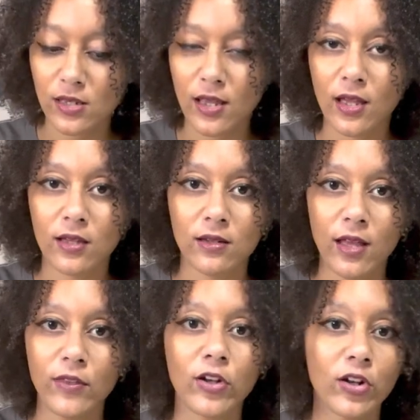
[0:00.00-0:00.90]
and I
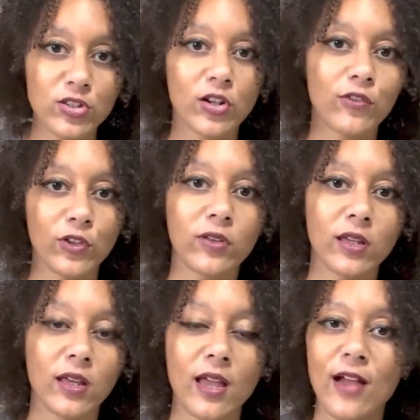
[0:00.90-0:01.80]
think you're going to start feeling
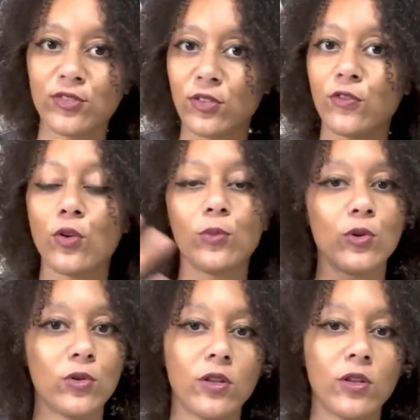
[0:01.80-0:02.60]
it after the full moon,